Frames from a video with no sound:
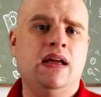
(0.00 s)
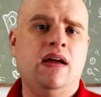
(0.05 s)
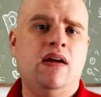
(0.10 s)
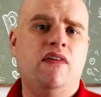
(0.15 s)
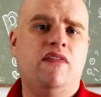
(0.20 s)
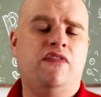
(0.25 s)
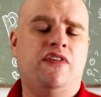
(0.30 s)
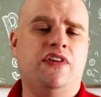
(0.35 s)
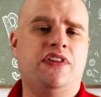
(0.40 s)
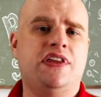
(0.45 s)

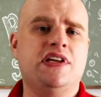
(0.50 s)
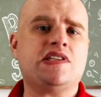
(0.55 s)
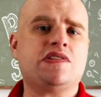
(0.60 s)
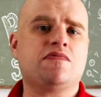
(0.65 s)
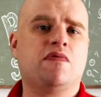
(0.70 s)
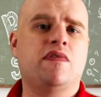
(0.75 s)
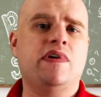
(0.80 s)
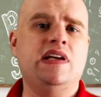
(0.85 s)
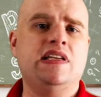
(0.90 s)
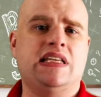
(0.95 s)
For this
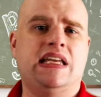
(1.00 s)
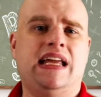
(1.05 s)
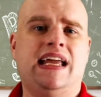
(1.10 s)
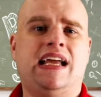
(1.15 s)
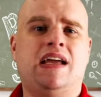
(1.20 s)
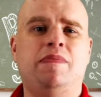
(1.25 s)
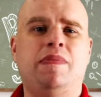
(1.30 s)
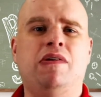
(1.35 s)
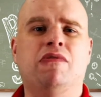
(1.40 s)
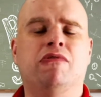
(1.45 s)
reason, it
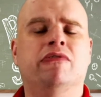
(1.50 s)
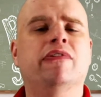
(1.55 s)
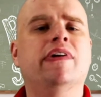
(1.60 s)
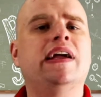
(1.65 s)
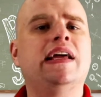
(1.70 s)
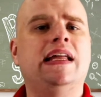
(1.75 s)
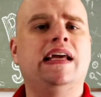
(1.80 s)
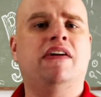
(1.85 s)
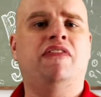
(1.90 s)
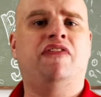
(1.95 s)
can be
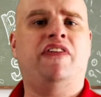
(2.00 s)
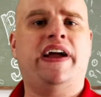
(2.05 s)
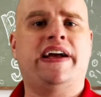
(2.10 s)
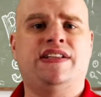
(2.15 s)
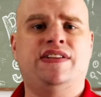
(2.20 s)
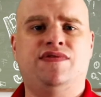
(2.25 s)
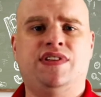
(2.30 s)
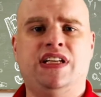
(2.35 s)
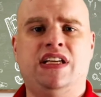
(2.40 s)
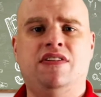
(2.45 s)
really
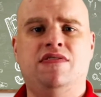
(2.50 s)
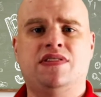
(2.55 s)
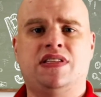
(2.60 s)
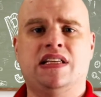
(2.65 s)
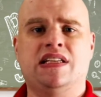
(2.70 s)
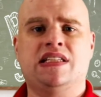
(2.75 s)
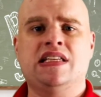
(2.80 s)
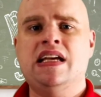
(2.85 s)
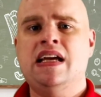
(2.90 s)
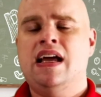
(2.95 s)
effective to use
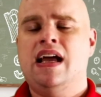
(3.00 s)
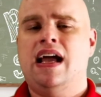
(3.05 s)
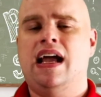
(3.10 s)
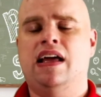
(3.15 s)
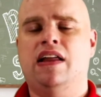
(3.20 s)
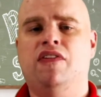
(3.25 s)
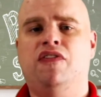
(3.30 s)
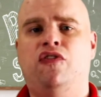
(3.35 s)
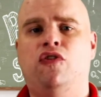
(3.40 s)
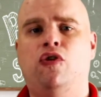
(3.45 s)
this in
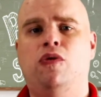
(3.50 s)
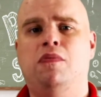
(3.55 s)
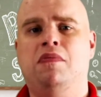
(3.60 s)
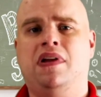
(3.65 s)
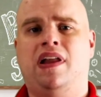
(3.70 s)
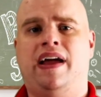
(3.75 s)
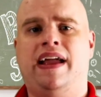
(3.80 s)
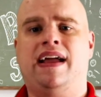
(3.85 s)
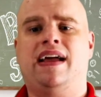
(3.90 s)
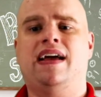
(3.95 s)
a form
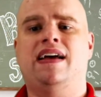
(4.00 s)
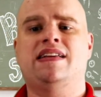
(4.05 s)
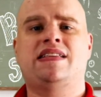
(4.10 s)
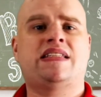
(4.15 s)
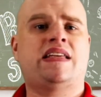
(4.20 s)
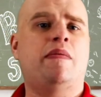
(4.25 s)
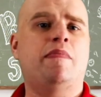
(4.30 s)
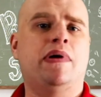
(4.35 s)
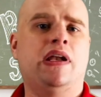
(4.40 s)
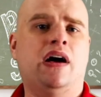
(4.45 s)
like a
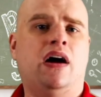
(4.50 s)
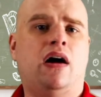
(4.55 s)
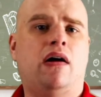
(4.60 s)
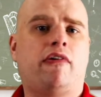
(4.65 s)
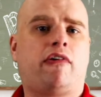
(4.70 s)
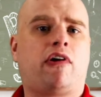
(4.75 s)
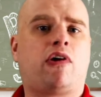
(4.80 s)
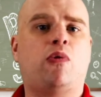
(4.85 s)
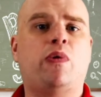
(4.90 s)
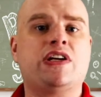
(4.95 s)
seminar
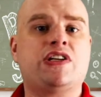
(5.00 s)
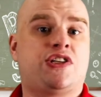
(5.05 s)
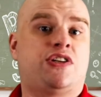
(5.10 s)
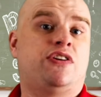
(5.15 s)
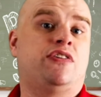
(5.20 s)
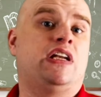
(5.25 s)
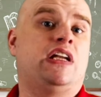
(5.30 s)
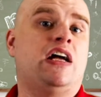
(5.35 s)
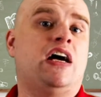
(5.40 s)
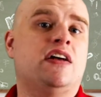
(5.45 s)
or a question
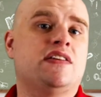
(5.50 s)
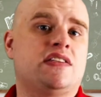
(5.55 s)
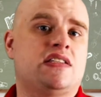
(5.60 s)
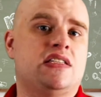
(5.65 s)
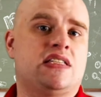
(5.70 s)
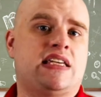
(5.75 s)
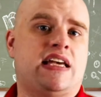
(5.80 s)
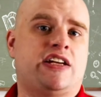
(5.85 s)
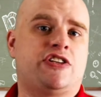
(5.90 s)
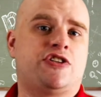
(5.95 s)
and answer
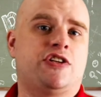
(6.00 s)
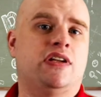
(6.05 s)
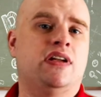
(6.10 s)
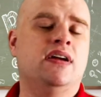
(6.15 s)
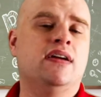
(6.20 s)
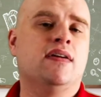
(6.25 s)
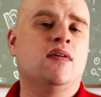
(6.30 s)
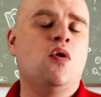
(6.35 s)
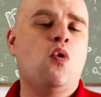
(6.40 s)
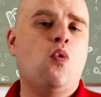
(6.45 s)
session,
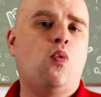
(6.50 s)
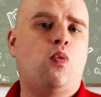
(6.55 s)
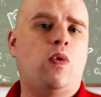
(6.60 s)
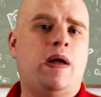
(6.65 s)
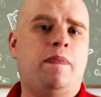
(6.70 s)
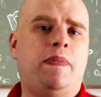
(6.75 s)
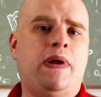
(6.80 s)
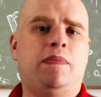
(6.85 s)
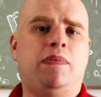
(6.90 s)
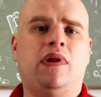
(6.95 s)

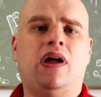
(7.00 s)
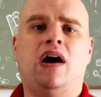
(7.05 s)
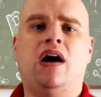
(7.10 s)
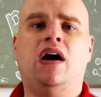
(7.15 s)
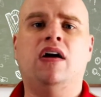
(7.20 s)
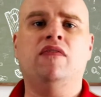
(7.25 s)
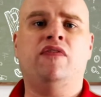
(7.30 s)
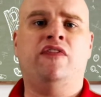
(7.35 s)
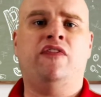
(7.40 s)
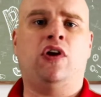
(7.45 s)
where people
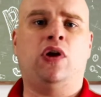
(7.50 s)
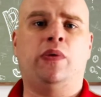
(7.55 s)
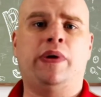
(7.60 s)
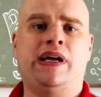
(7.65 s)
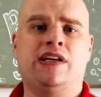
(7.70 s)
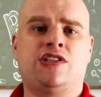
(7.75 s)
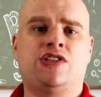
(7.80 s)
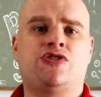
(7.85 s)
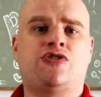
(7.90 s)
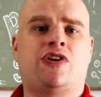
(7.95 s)
aren't following
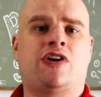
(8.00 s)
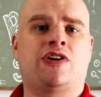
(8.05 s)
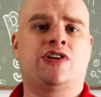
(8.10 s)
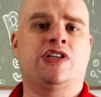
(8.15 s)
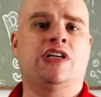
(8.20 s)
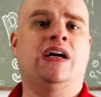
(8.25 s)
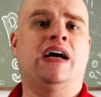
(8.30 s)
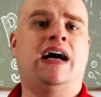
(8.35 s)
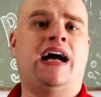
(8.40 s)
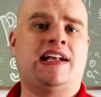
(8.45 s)
a
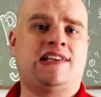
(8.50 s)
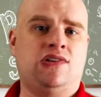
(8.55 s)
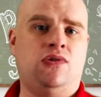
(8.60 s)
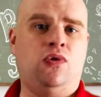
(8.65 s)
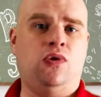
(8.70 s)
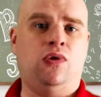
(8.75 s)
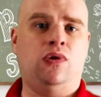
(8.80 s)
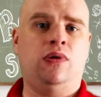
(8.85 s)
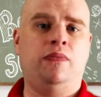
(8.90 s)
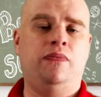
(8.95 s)
structure at
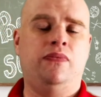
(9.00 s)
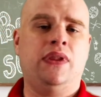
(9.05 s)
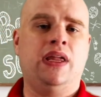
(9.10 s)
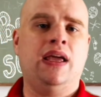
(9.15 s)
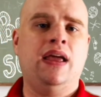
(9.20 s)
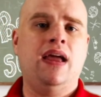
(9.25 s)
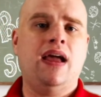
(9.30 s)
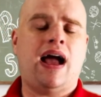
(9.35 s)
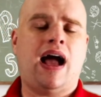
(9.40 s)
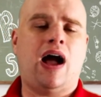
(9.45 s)
all,
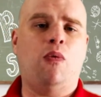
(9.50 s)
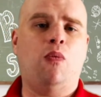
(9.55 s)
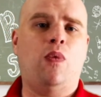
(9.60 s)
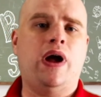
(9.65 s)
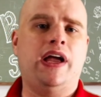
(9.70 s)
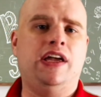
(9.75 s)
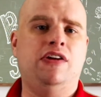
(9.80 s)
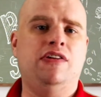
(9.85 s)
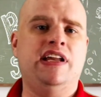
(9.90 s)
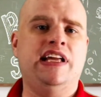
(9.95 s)
and where
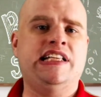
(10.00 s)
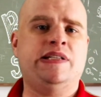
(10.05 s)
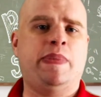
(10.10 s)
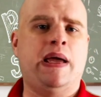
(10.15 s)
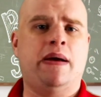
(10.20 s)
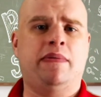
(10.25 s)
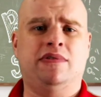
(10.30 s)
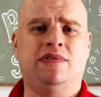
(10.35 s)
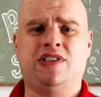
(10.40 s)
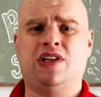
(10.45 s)
you need to be
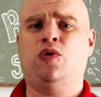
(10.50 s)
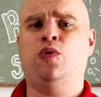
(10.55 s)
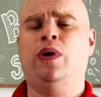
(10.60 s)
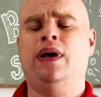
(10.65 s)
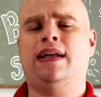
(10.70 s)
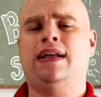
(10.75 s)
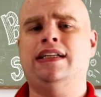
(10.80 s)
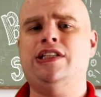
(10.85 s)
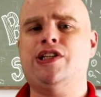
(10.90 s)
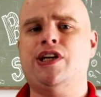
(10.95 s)
able to
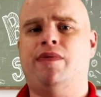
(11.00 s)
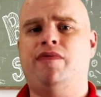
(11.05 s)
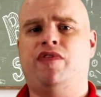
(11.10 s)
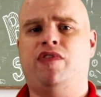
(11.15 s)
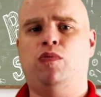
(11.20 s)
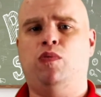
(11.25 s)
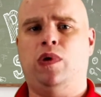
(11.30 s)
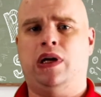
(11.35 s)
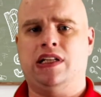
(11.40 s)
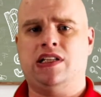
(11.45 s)
quickly jump
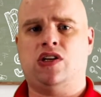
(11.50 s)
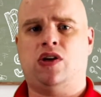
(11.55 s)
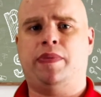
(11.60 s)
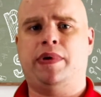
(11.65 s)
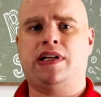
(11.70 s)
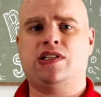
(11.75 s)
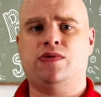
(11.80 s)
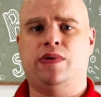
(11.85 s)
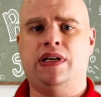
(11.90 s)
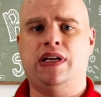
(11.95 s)
from one
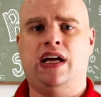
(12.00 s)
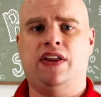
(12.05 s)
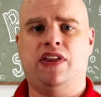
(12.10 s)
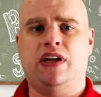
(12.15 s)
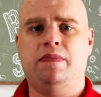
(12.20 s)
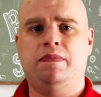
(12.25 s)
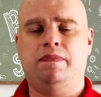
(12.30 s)
topic to another.